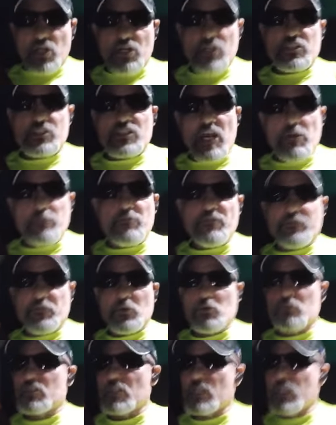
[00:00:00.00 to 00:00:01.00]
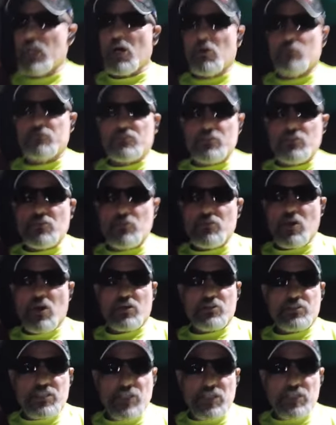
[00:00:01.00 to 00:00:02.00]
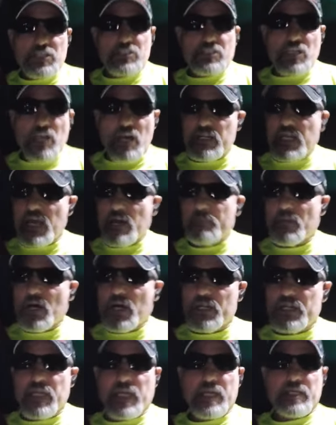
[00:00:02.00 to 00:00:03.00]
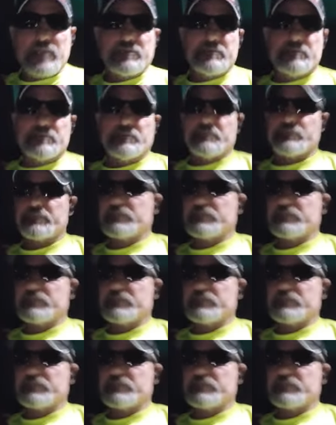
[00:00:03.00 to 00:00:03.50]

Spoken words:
they're going to start refusing loads in New York City starting on Monday.